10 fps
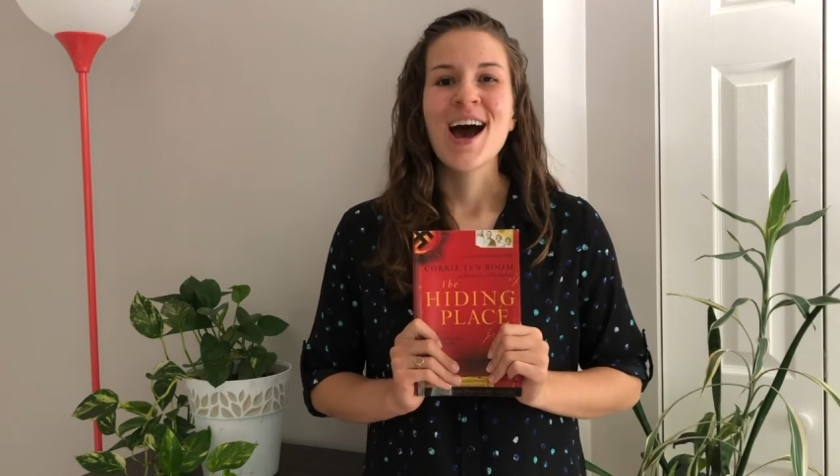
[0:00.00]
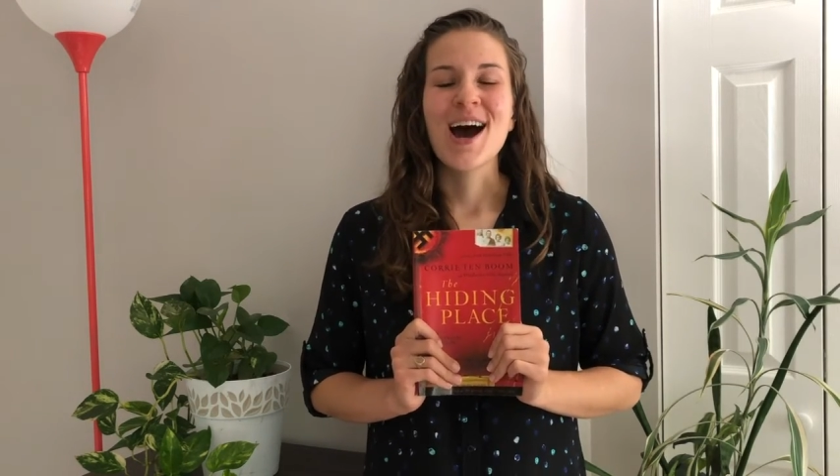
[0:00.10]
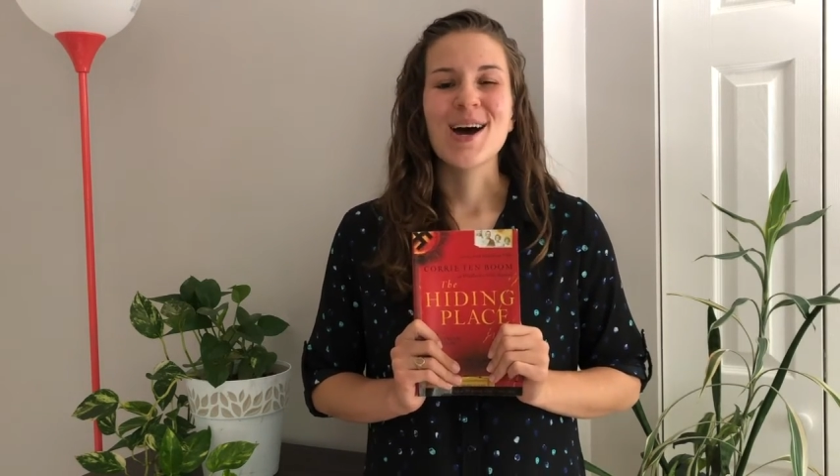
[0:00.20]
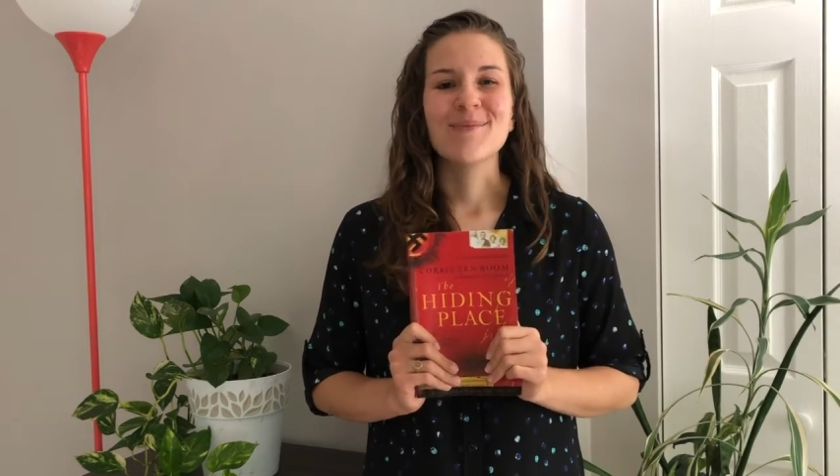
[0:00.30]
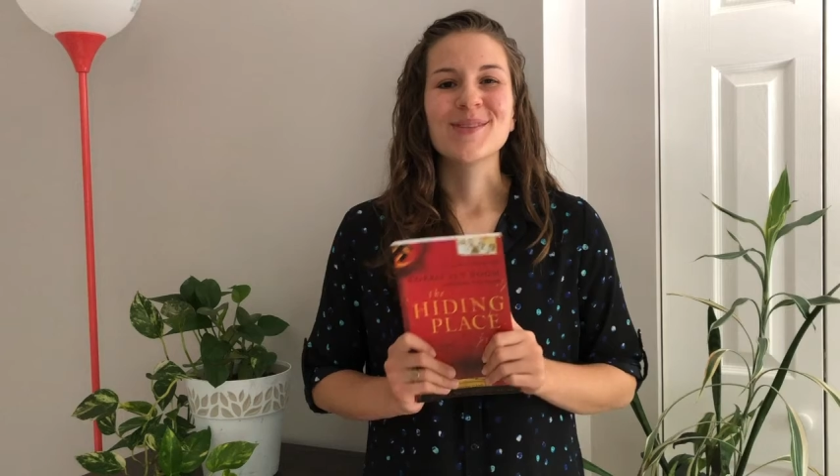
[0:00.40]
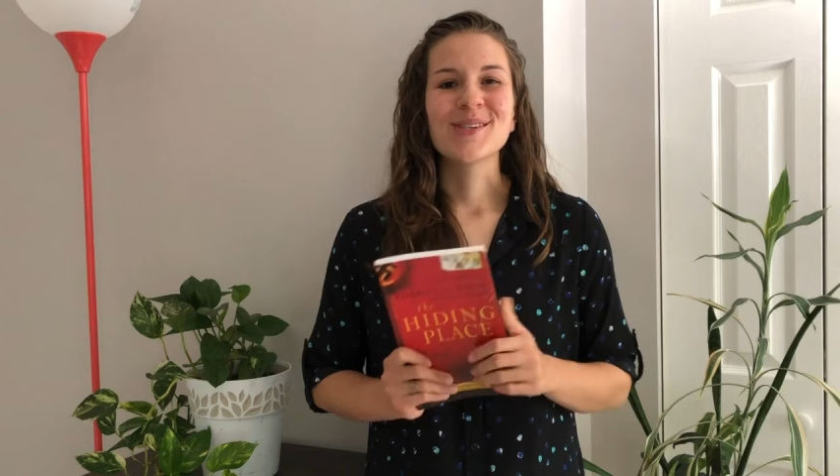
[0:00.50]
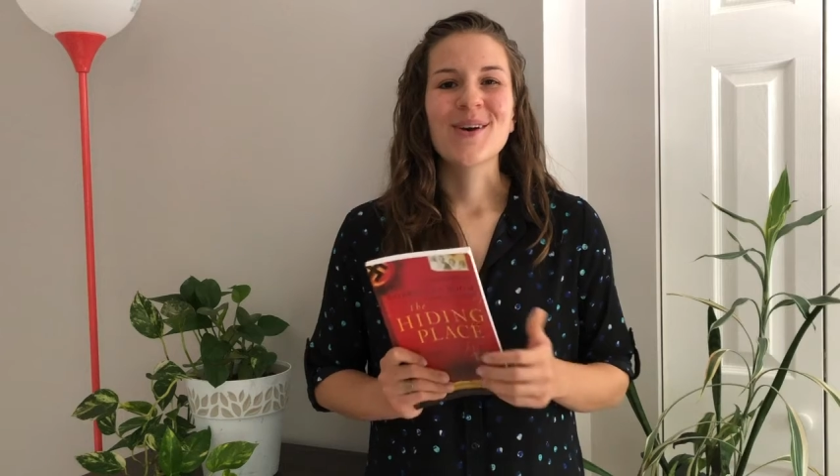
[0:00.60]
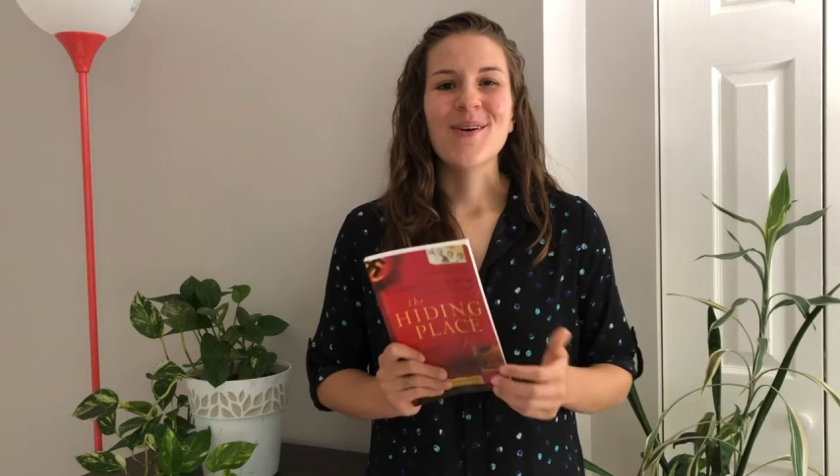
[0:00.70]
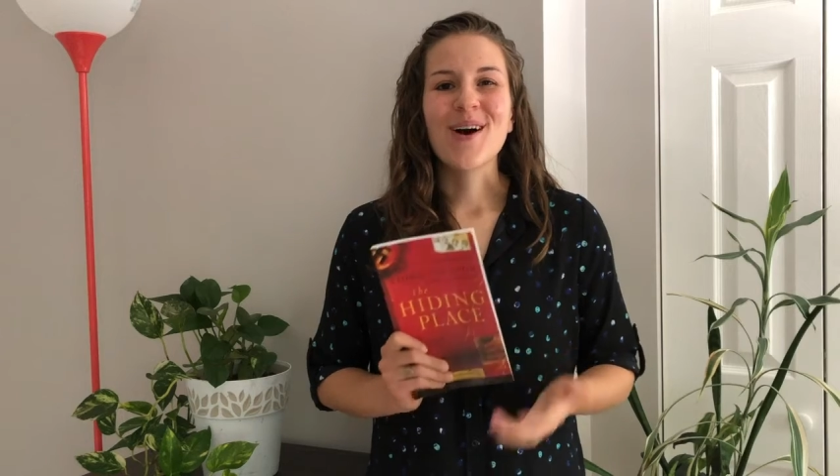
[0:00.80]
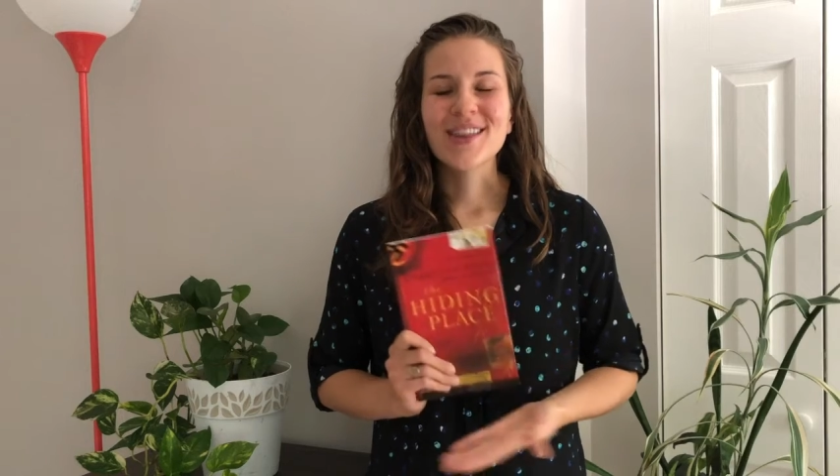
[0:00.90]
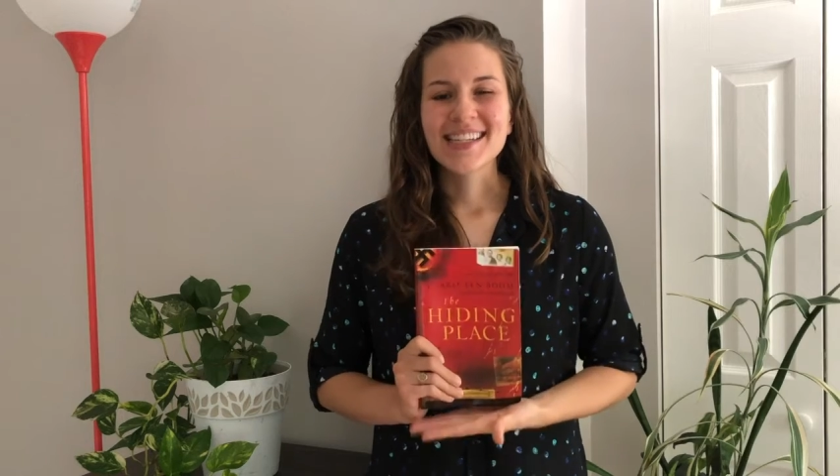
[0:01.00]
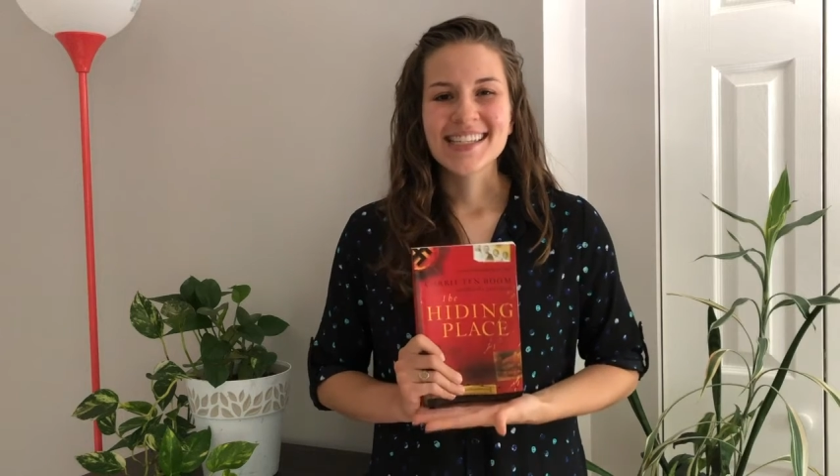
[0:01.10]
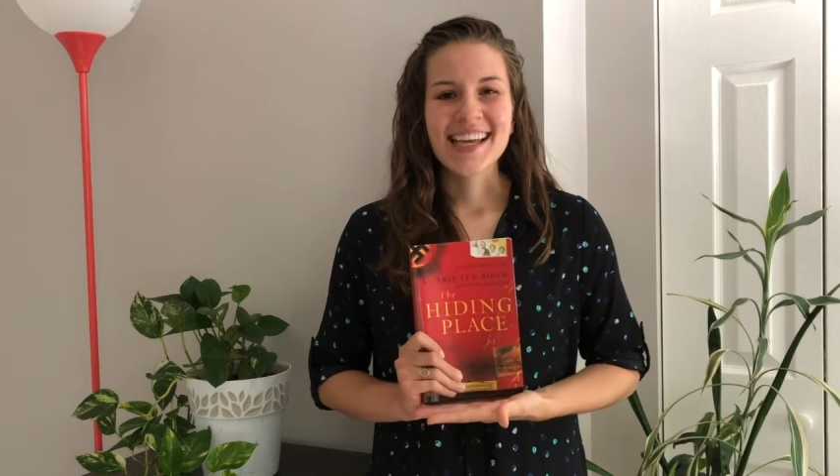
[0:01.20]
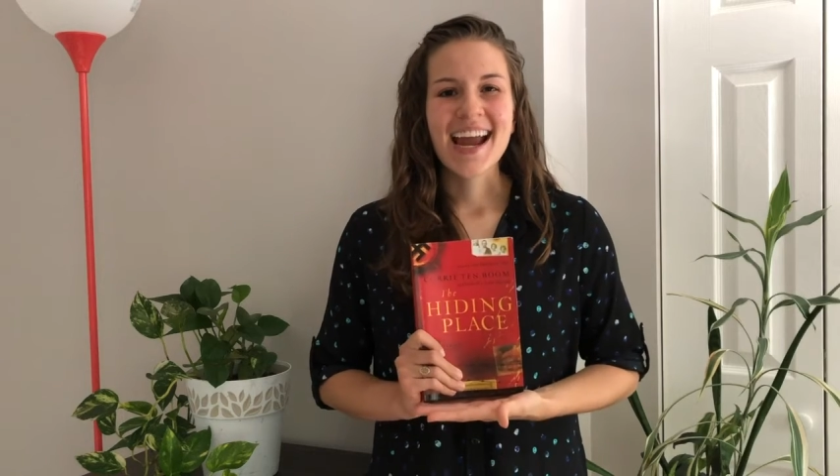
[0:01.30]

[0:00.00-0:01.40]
Um, so all that to say,